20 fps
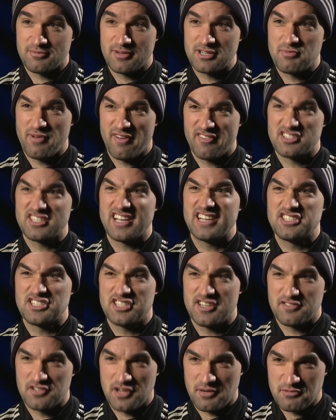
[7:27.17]
but it's a bit of a
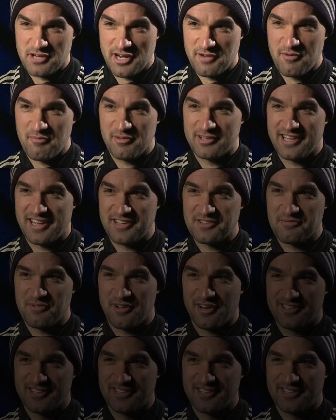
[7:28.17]
sensitive subject with my dad, to be